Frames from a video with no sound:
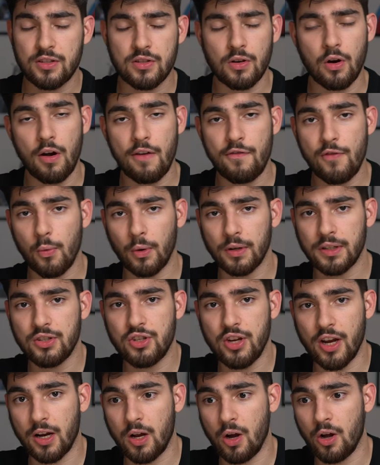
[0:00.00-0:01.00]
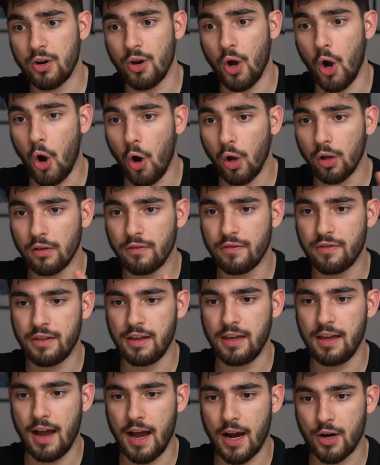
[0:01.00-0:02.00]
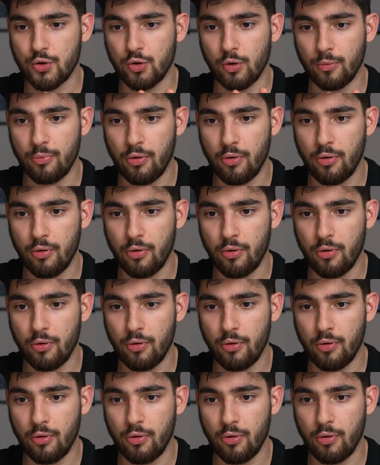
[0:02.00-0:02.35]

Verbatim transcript: So if we want to check on all of the actual